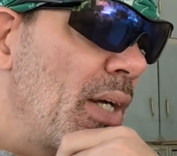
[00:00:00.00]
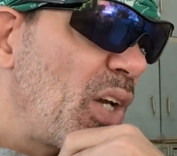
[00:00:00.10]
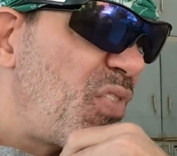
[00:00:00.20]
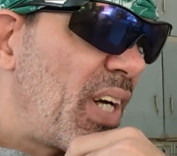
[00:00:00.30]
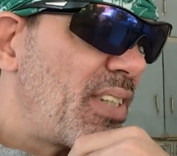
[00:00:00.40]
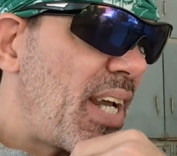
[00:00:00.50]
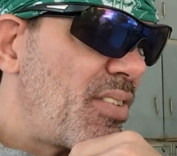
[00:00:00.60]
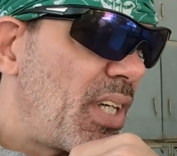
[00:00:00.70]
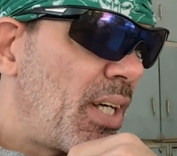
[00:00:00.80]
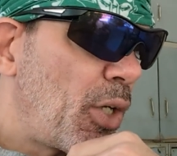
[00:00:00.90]
The Phillies
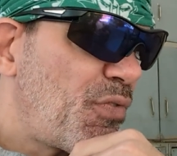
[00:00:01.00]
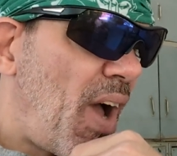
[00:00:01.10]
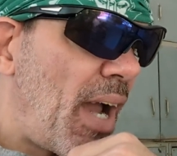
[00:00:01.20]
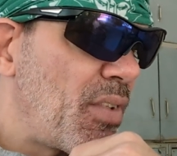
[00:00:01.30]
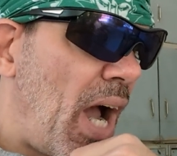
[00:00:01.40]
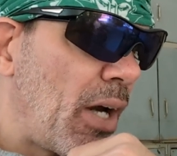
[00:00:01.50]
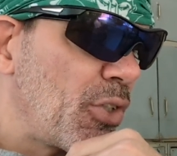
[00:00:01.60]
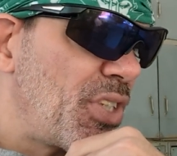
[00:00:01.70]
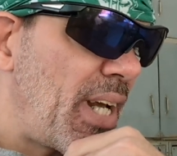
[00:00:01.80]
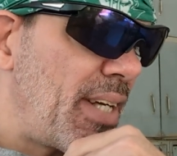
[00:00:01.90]
ace did another
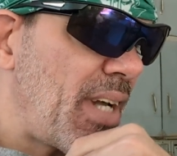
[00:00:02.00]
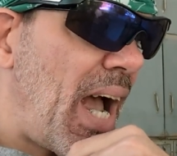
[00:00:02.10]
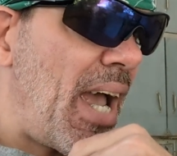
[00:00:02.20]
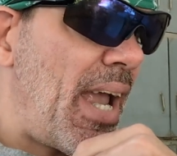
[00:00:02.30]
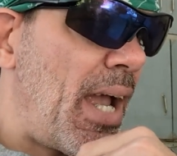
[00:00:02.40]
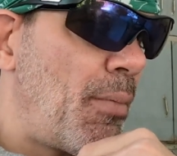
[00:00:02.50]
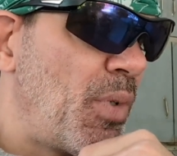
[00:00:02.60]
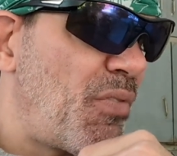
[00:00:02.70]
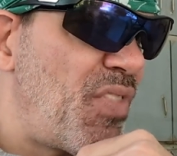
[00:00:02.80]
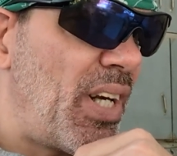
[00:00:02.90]
$5, says, I
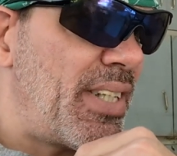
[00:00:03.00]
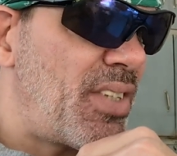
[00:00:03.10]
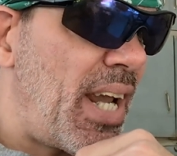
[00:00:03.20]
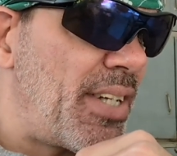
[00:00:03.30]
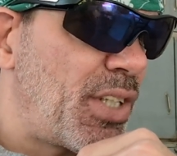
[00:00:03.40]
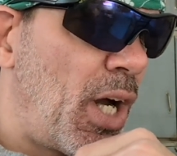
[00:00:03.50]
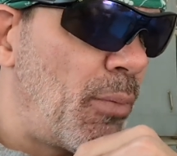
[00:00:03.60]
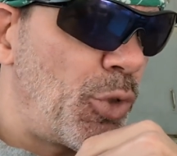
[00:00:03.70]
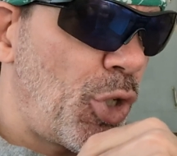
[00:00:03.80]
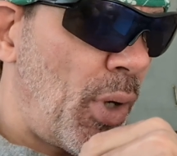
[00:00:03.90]
am the Phillies ace.
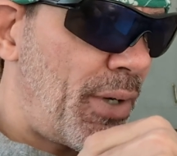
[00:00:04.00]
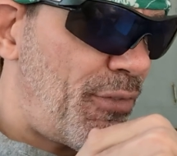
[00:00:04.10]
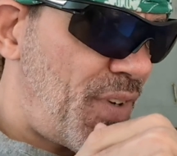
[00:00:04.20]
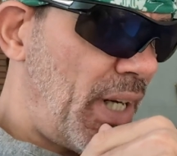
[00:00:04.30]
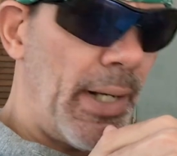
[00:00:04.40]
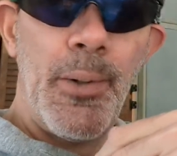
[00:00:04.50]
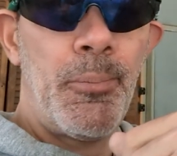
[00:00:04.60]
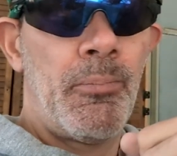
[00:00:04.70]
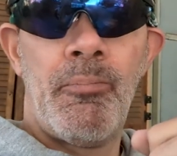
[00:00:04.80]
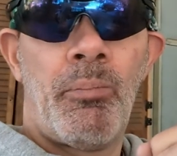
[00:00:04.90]
Come join Philly.
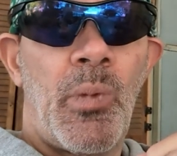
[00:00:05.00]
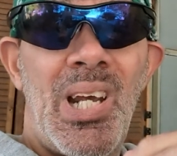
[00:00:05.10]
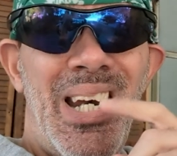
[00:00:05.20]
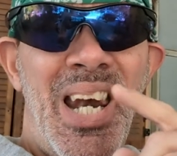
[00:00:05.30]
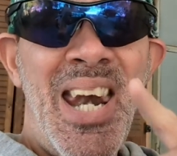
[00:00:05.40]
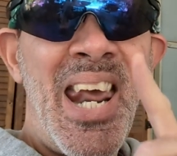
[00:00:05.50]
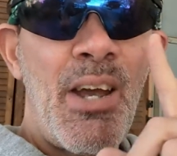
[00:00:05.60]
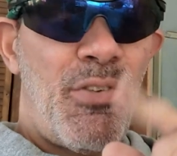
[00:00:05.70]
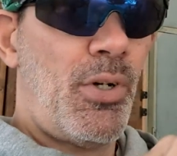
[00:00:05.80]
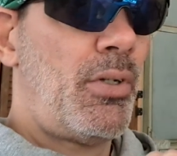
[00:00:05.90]

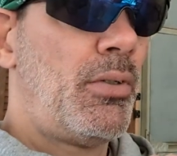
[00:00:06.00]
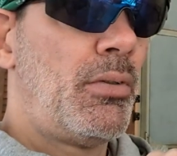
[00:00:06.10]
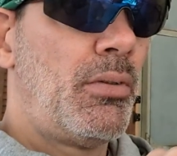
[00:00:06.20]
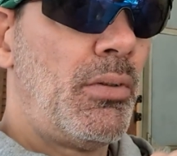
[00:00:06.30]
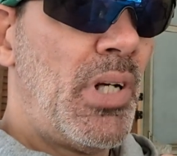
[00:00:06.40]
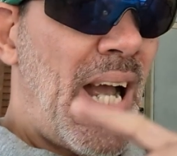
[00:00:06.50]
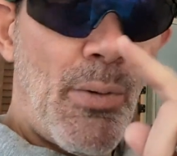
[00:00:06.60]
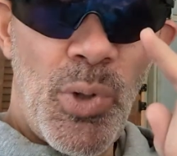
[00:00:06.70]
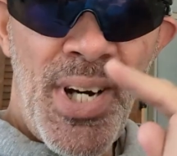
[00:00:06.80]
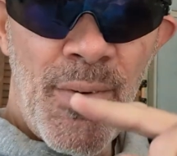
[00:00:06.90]
Never.
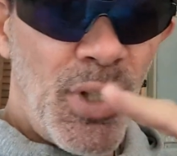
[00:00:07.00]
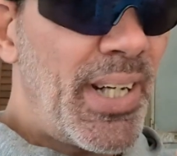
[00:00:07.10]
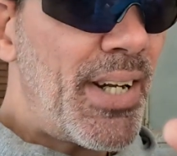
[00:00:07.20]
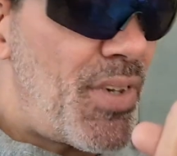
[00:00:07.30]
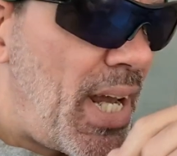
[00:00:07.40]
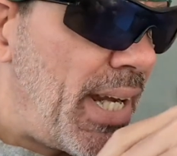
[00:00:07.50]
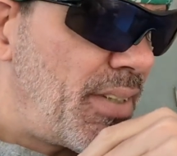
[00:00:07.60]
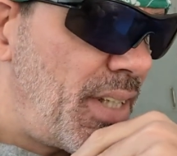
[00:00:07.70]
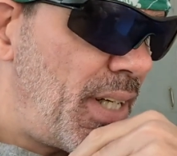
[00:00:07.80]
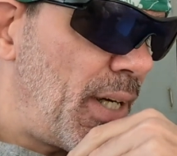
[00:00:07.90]
I will never leave the
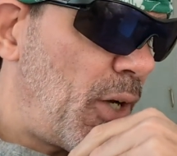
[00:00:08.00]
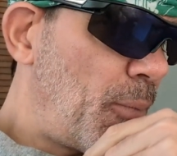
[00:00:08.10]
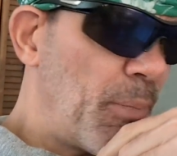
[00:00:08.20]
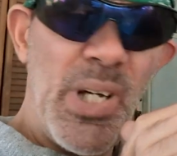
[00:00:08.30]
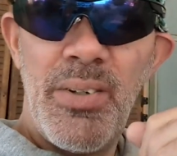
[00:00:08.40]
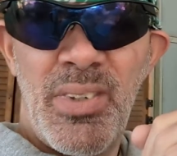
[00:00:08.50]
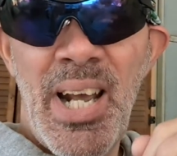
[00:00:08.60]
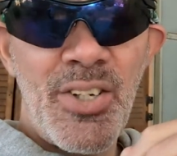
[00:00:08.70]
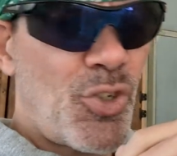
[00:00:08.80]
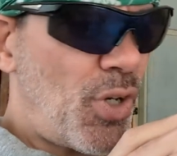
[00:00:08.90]
ATL. But
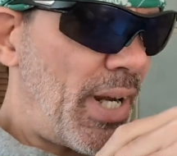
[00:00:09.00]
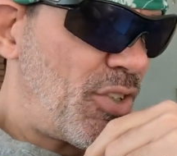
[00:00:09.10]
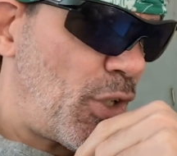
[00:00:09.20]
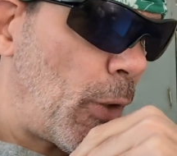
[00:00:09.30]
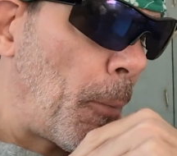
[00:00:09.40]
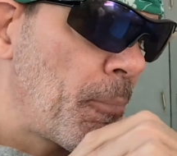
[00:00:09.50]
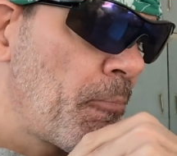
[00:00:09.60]
nice try, sir.